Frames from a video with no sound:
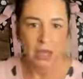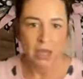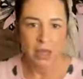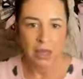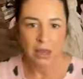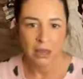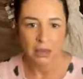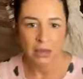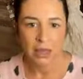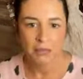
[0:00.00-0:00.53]

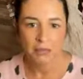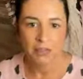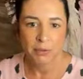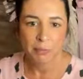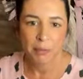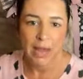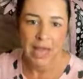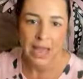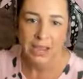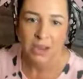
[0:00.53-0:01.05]
I love the
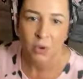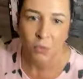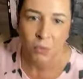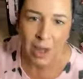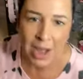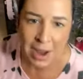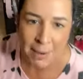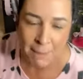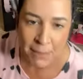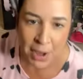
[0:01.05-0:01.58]
black and
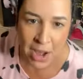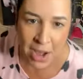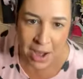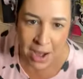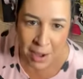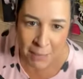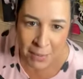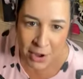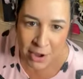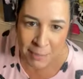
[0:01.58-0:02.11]
white
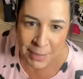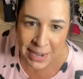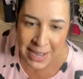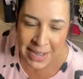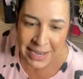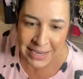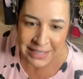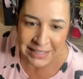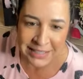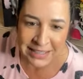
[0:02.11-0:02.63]
pop on
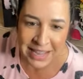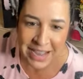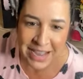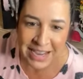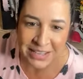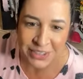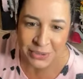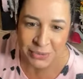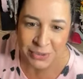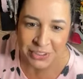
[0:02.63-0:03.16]
my
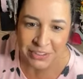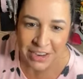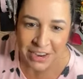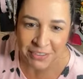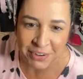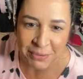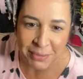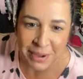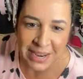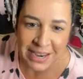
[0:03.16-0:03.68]
designs, which
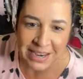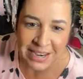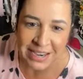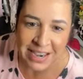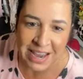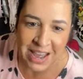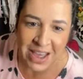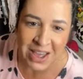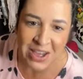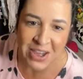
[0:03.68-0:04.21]
everybody
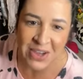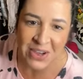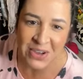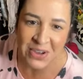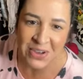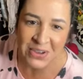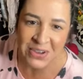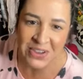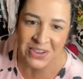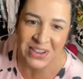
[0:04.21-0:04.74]

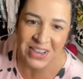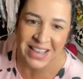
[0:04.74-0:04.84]
knows.